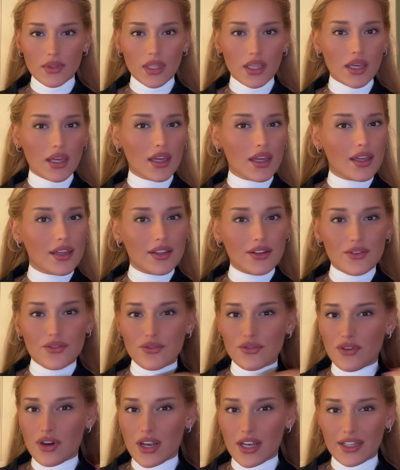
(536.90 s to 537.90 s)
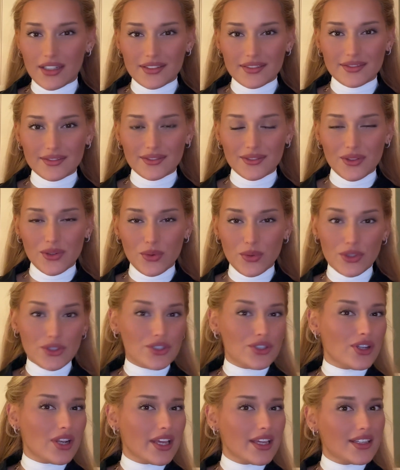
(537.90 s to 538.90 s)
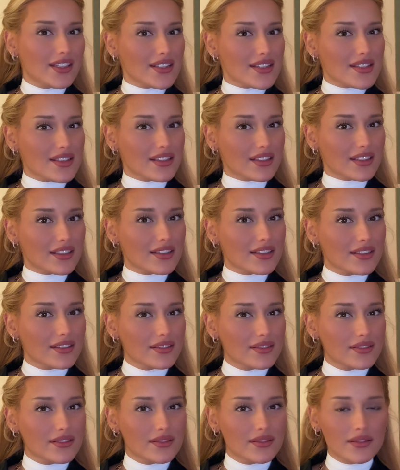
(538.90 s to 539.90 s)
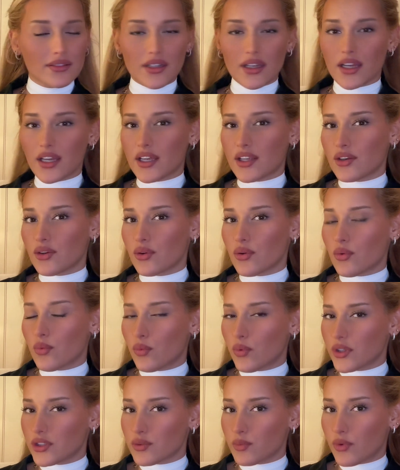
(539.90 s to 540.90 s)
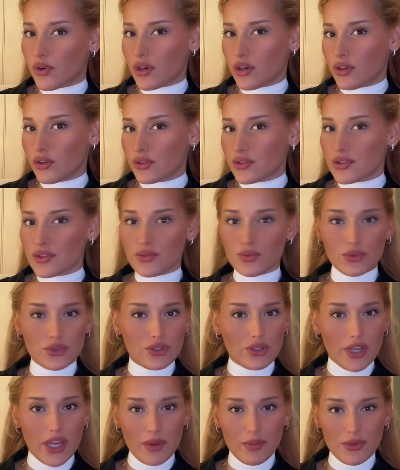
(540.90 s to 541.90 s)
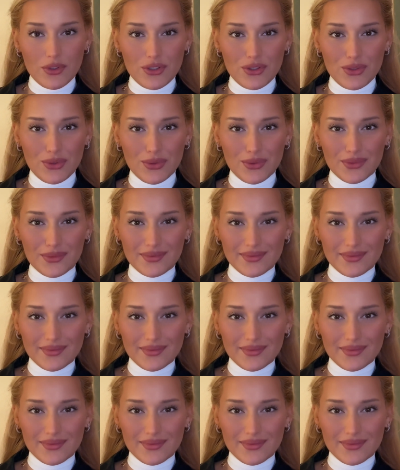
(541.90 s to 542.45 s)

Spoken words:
And voila! What do you ladies think? And what more looks would you like me to do?